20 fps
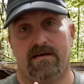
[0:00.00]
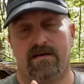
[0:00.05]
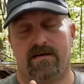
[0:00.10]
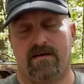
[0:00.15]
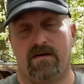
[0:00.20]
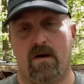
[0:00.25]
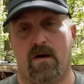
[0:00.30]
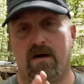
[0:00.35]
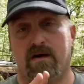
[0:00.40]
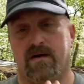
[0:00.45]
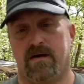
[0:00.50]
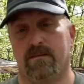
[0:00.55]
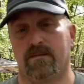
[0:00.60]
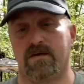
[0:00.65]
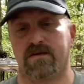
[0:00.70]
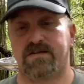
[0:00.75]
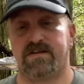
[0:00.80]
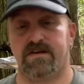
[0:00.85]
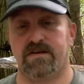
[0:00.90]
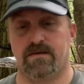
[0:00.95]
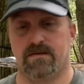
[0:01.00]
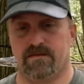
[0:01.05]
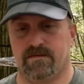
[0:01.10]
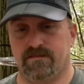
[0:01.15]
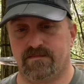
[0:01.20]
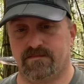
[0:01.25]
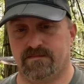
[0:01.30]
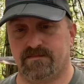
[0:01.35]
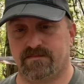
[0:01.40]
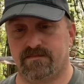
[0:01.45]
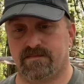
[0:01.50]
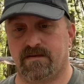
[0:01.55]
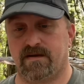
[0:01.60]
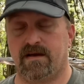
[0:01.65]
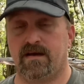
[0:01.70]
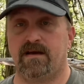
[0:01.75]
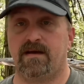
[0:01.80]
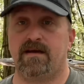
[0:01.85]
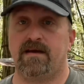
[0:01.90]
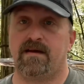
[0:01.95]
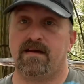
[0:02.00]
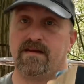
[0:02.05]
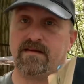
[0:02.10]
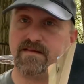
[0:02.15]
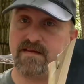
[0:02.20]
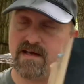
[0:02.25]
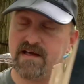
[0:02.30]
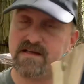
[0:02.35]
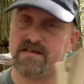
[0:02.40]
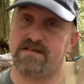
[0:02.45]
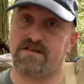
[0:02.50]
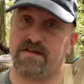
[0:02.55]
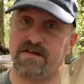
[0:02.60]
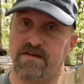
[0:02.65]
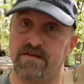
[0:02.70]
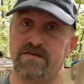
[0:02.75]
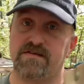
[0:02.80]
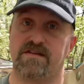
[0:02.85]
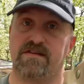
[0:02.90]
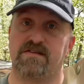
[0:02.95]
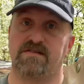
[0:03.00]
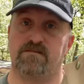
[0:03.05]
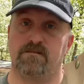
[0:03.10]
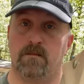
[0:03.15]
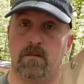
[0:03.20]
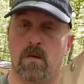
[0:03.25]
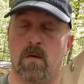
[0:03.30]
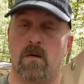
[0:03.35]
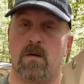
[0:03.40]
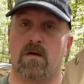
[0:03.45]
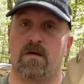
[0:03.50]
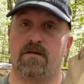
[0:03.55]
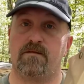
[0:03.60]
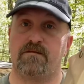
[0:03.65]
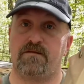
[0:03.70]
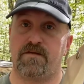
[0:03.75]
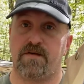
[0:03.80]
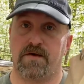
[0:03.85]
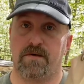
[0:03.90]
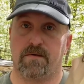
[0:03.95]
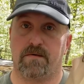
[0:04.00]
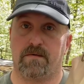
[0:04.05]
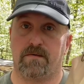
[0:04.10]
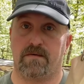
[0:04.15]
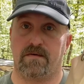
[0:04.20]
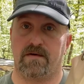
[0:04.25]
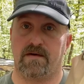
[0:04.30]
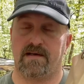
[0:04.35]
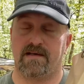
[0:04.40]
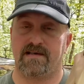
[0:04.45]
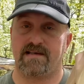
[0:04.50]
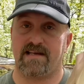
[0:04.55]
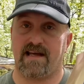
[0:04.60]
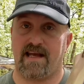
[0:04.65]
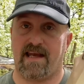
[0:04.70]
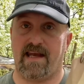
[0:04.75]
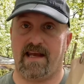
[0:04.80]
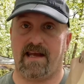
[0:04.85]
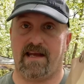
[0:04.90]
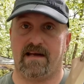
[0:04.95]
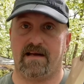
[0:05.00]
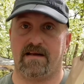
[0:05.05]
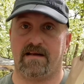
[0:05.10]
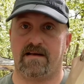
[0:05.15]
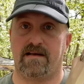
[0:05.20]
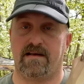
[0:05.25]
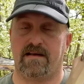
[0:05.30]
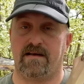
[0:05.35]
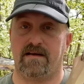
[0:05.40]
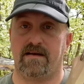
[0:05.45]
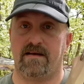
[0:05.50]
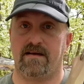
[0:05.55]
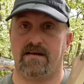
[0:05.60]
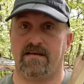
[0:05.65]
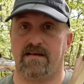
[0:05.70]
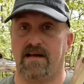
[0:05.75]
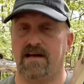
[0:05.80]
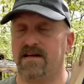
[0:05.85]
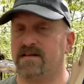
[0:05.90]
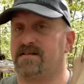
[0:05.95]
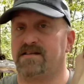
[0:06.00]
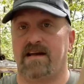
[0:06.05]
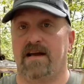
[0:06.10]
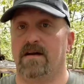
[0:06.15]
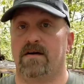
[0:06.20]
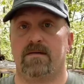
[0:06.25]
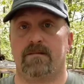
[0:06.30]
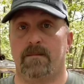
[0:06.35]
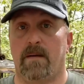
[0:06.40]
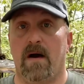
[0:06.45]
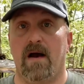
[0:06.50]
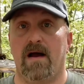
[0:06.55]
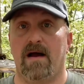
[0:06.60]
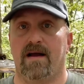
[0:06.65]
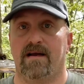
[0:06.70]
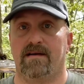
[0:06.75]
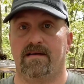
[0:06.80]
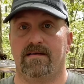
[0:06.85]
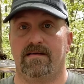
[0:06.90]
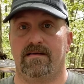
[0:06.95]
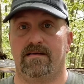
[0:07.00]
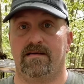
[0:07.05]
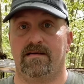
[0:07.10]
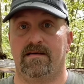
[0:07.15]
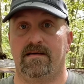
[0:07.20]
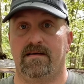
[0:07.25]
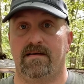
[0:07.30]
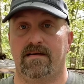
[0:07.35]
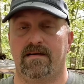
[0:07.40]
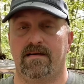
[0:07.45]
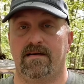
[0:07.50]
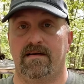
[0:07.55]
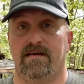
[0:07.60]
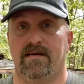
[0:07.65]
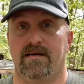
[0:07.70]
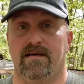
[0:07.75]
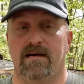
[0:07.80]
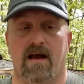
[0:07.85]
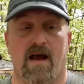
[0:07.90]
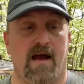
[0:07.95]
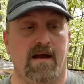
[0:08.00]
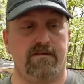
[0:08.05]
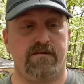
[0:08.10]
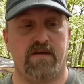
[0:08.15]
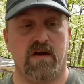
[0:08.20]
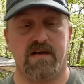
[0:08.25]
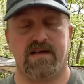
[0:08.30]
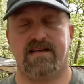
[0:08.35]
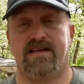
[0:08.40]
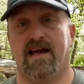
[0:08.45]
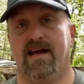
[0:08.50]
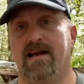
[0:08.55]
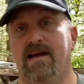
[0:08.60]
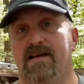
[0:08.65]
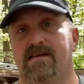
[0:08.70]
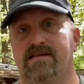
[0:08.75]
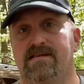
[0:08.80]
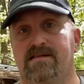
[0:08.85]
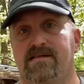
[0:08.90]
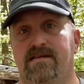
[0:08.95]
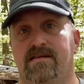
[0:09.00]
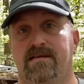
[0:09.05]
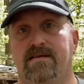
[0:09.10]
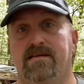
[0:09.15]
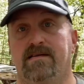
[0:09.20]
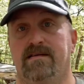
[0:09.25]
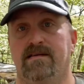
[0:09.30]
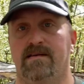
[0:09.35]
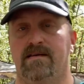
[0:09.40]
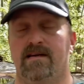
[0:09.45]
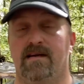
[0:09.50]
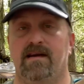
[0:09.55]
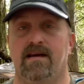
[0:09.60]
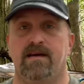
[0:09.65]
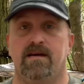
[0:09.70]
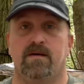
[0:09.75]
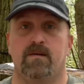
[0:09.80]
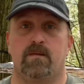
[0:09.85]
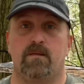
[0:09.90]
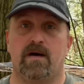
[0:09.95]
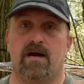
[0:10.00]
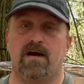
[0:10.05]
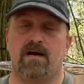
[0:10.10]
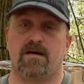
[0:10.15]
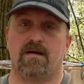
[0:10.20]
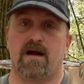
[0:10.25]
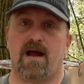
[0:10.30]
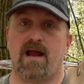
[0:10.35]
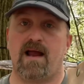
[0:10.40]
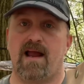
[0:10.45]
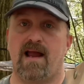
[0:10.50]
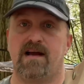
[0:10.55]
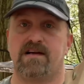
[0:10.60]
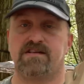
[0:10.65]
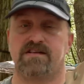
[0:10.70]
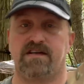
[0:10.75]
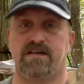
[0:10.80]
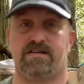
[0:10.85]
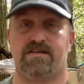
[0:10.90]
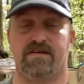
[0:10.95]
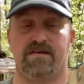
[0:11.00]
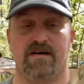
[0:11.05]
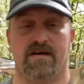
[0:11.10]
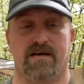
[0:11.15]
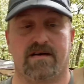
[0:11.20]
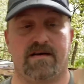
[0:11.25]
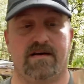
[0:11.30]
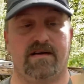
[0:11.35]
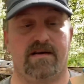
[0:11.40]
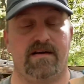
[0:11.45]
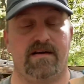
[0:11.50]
Con number 2. This uses more fuel to heat than a standard pot. I've done tests where I actually took